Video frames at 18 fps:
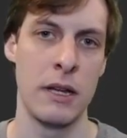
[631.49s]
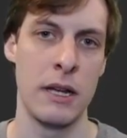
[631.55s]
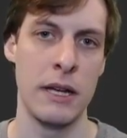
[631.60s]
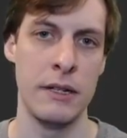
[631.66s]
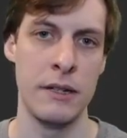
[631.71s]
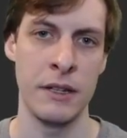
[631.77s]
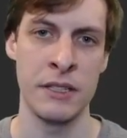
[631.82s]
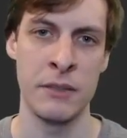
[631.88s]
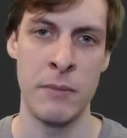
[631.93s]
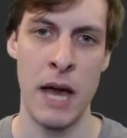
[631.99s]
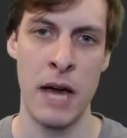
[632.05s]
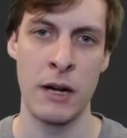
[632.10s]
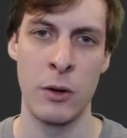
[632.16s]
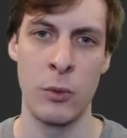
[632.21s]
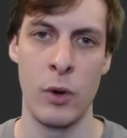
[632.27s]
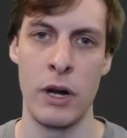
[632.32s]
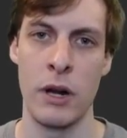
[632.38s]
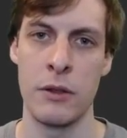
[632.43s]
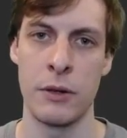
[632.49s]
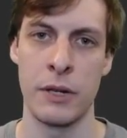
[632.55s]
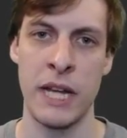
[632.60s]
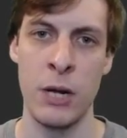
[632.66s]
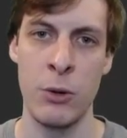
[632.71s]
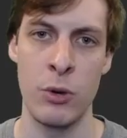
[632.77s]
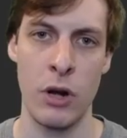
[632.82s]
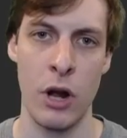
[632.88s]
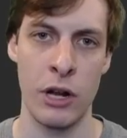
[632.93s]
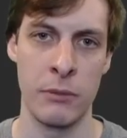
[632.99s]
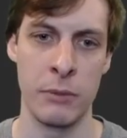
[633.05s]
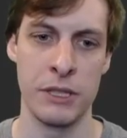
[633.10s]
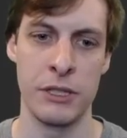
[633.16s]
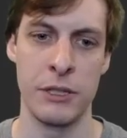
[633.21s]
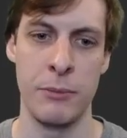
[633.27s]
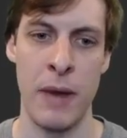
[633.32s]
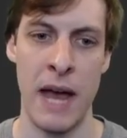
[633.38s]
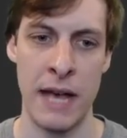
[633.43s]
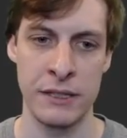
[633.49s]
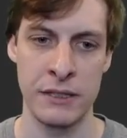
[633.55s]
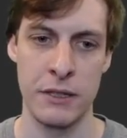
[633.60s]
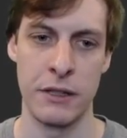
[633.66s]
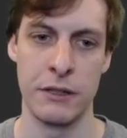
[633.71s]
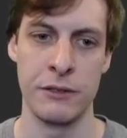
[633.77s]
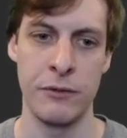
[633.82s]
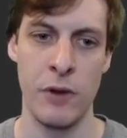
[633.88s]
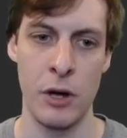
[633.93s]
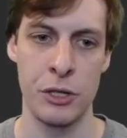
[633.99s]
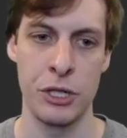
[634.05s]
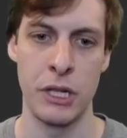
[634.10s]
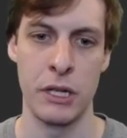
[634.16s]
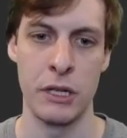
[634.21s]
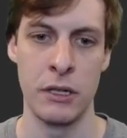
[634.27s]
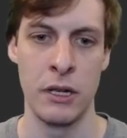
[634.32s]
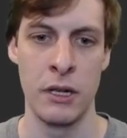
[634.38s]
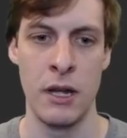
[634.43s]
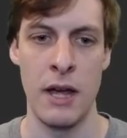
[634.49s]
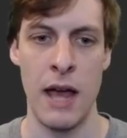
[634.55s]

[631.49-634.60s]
It doesn't matter what other keyword arguments you pass to this function.